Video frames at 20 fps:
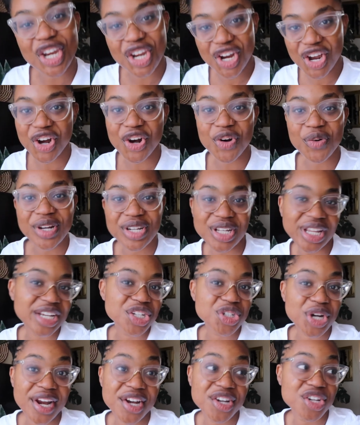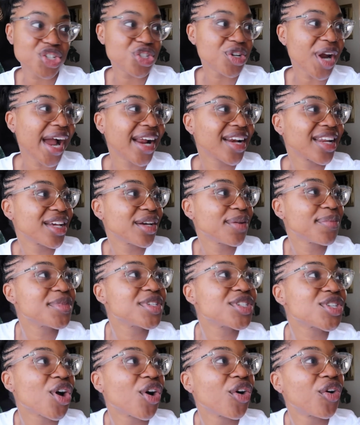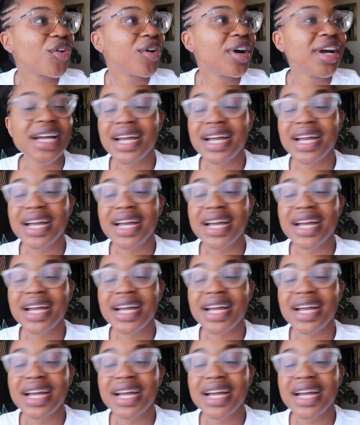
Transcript: no and like trying to distract him. So